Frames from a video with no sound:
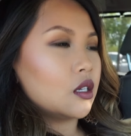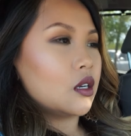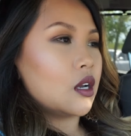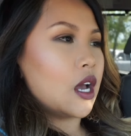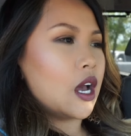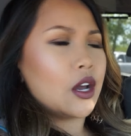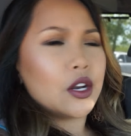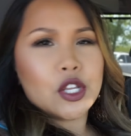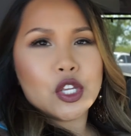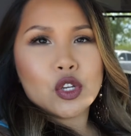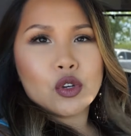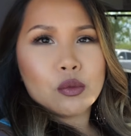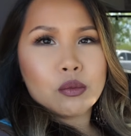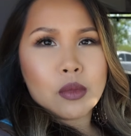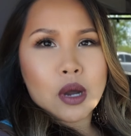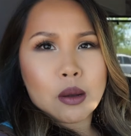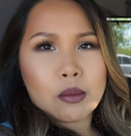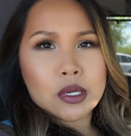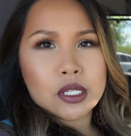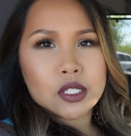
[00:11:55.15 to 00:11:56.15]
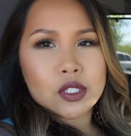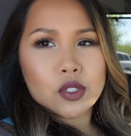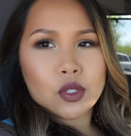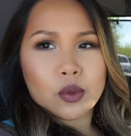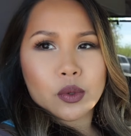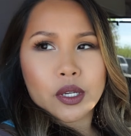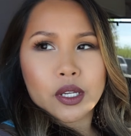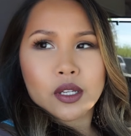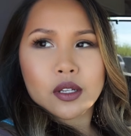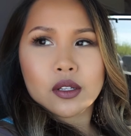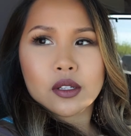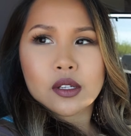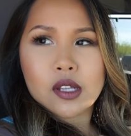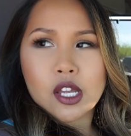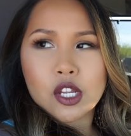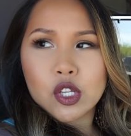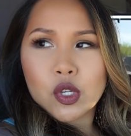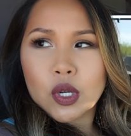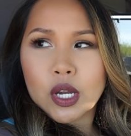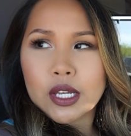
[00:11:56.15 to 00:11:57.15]
How do you mamas do it?
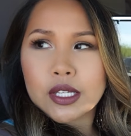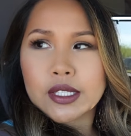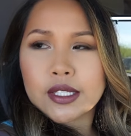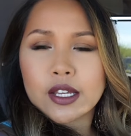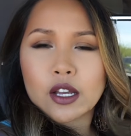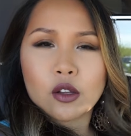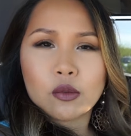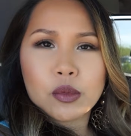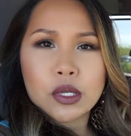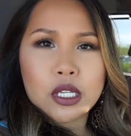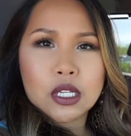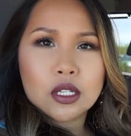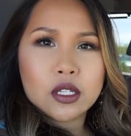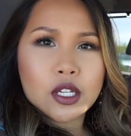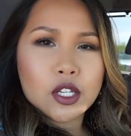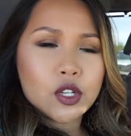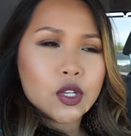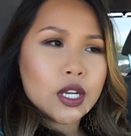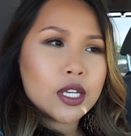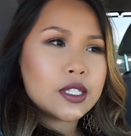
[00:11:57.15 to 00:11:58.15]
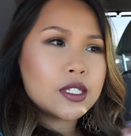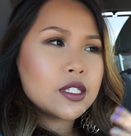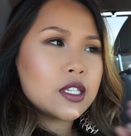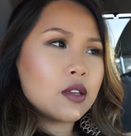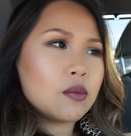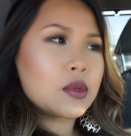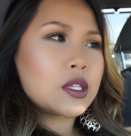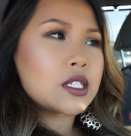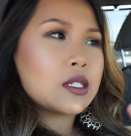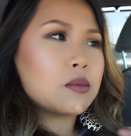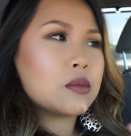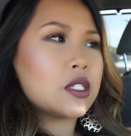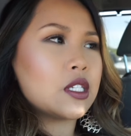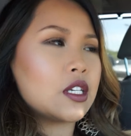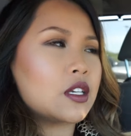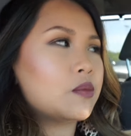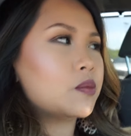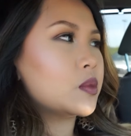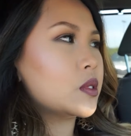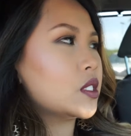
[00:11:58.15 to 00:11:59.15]
Can you guys tell me? Can you guys give me some
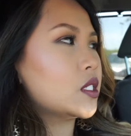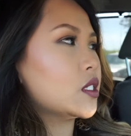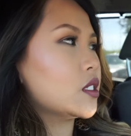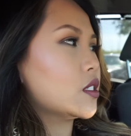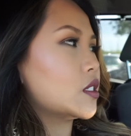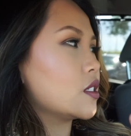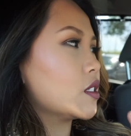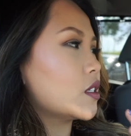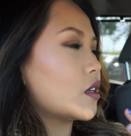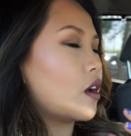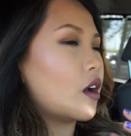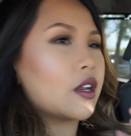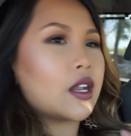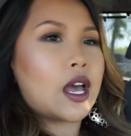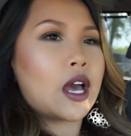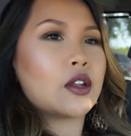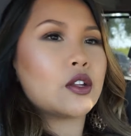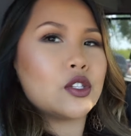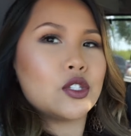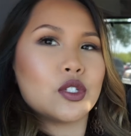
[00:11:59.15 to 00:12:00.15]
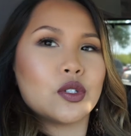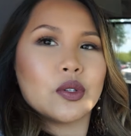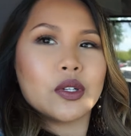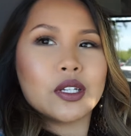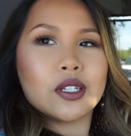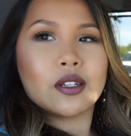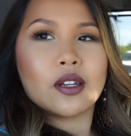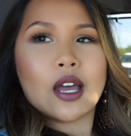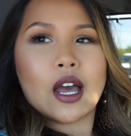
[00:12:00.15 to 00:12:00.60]
tips on how to do it?